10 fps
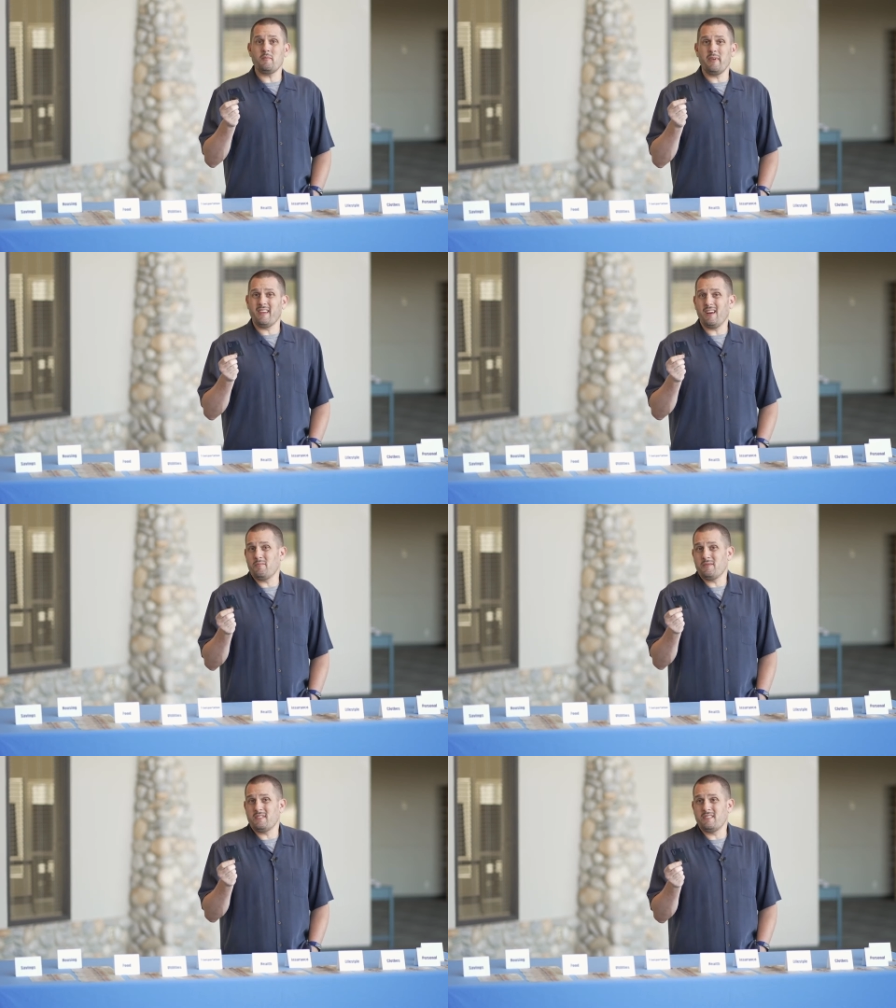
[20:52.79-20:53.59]

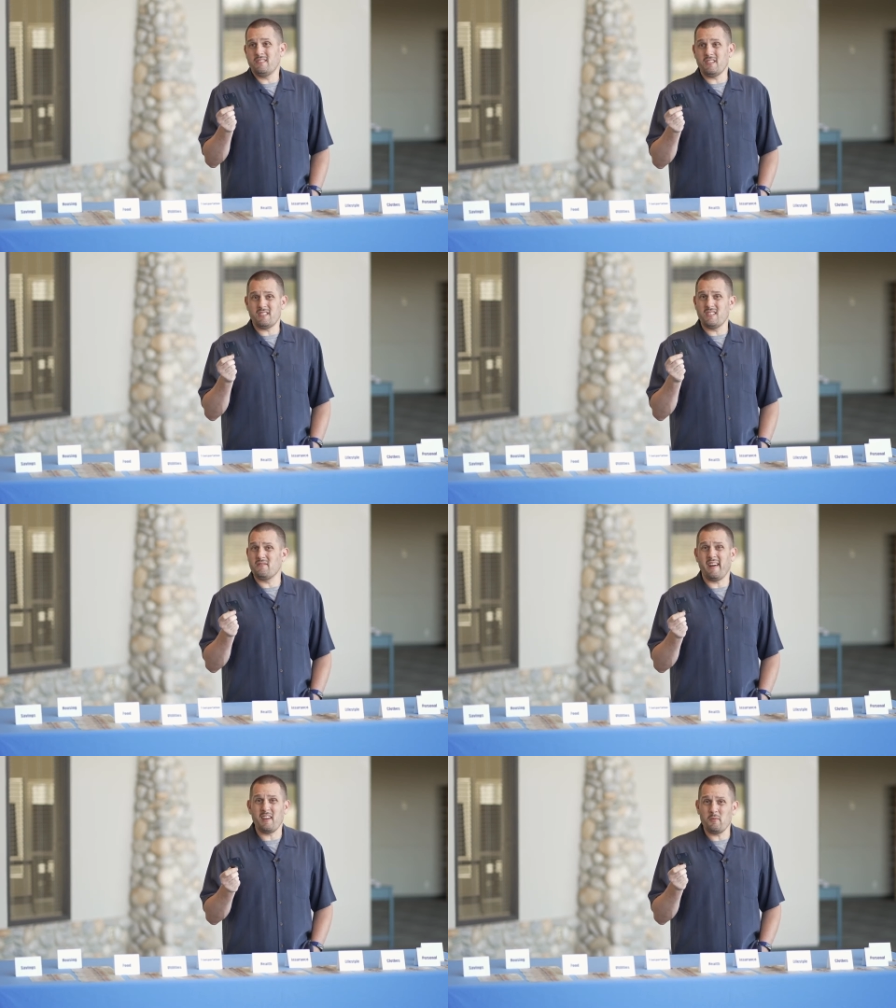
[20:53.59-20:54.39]
becomes just as
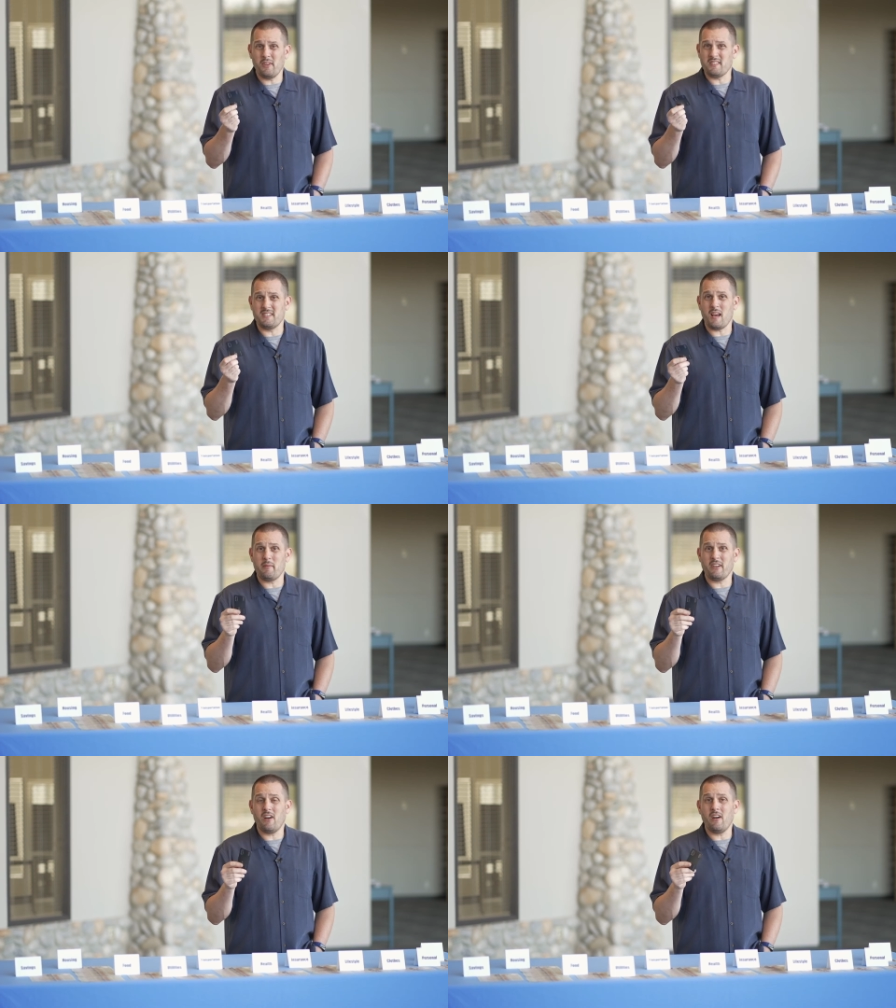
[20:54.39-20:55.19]
valuable as a
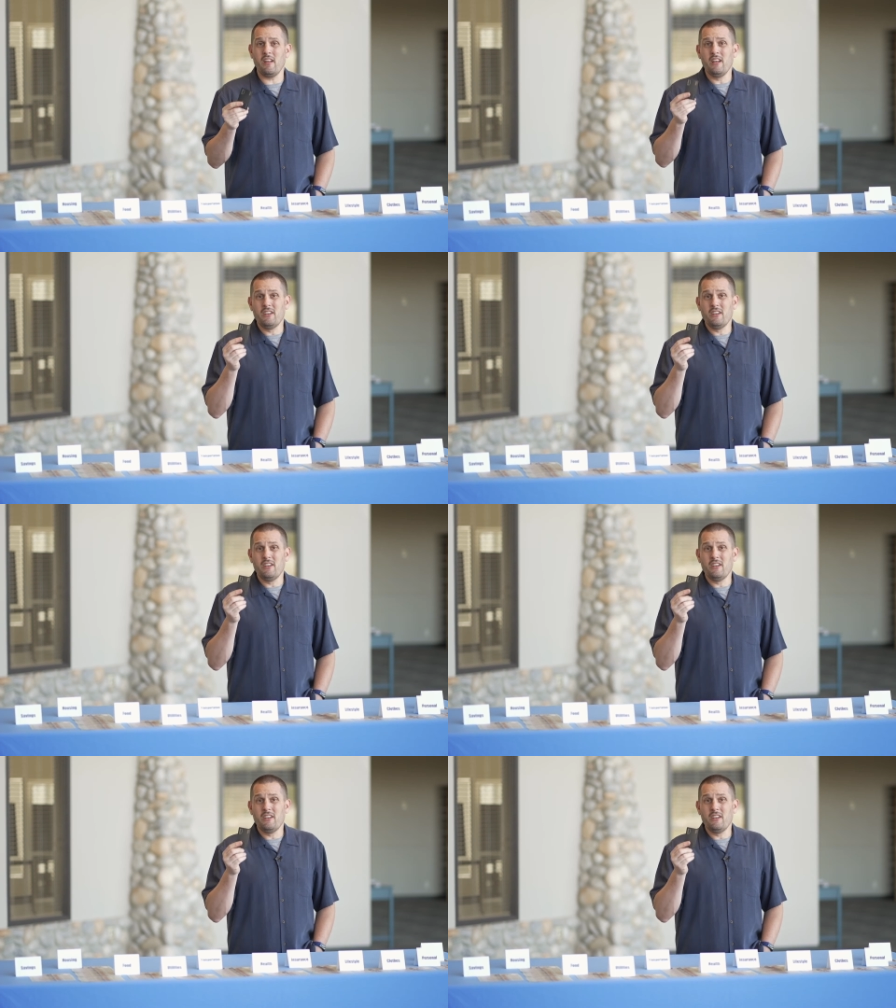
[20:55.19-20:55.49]
debit card,